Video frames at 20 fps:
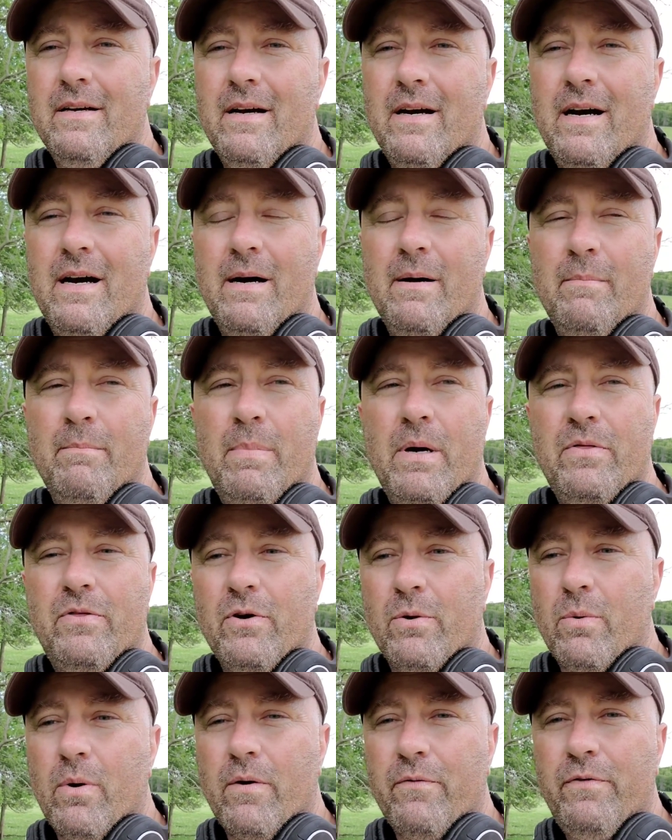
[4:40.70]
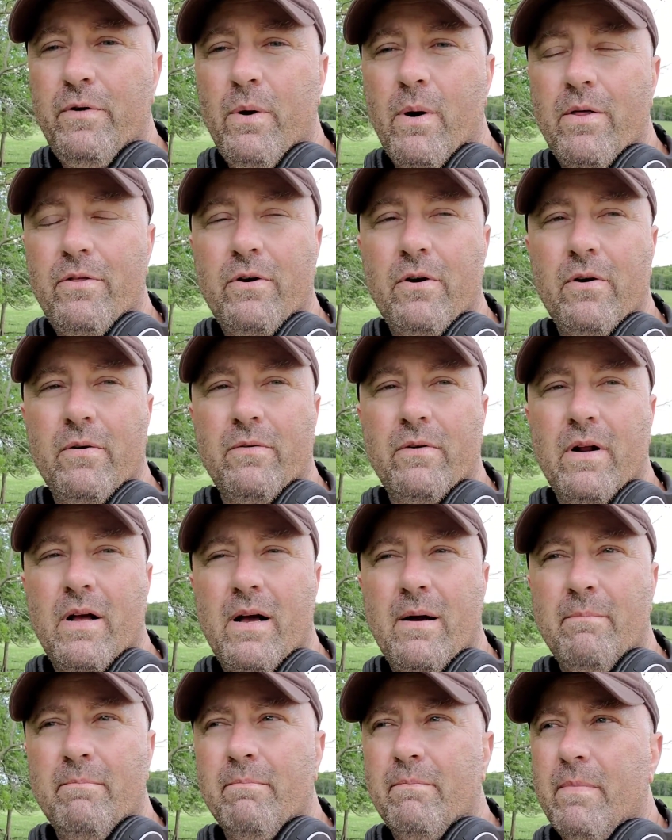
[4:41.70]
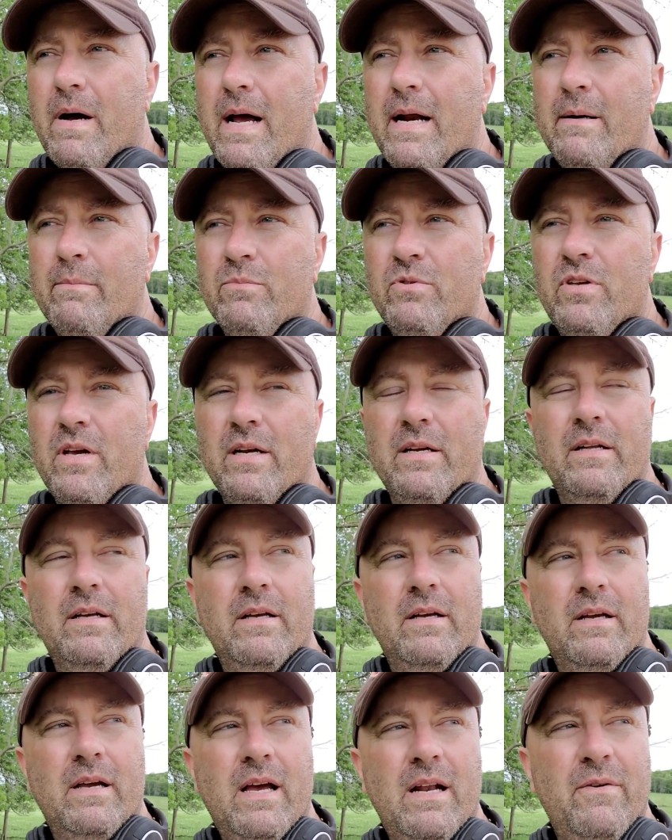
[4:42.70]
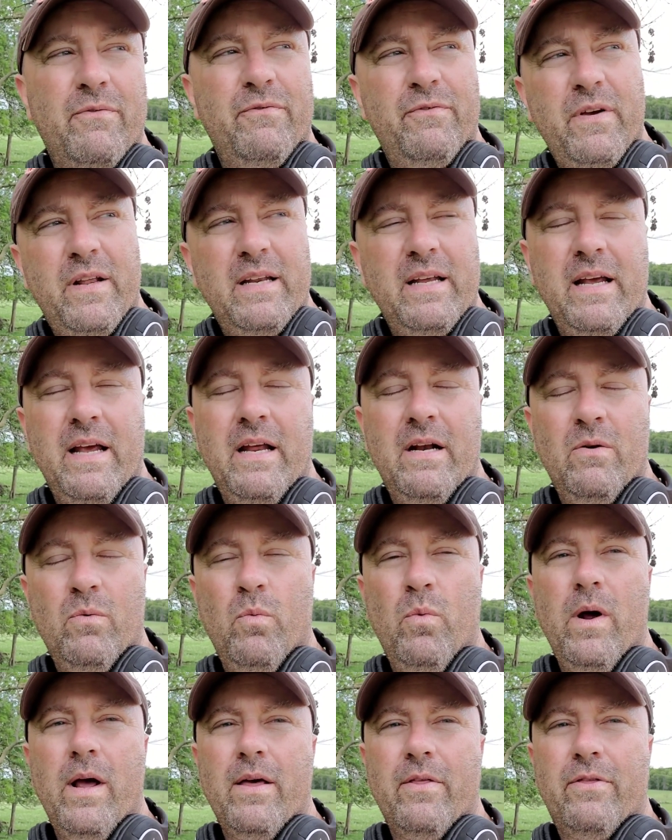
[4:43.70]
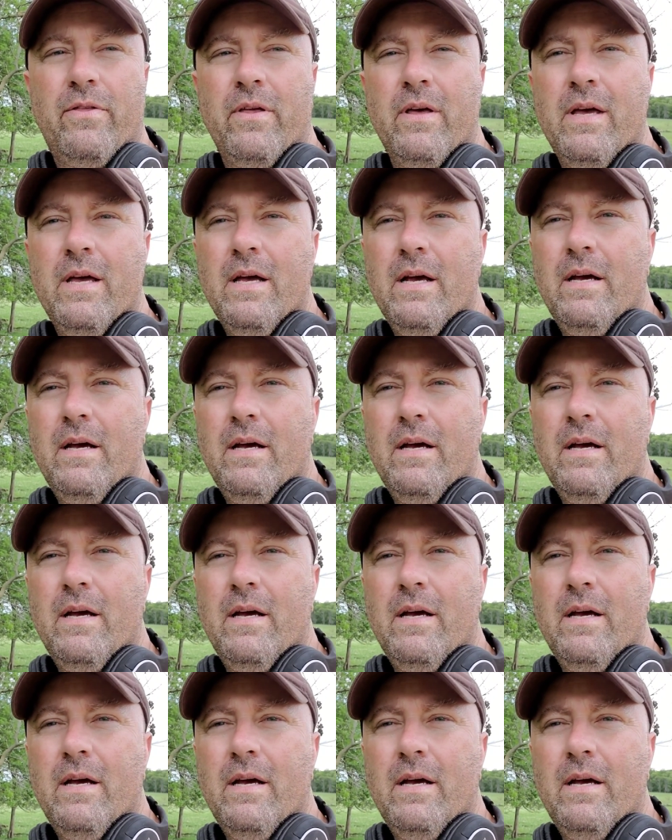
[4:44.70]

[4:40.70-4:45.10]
But there were a few other items that kind of fit in with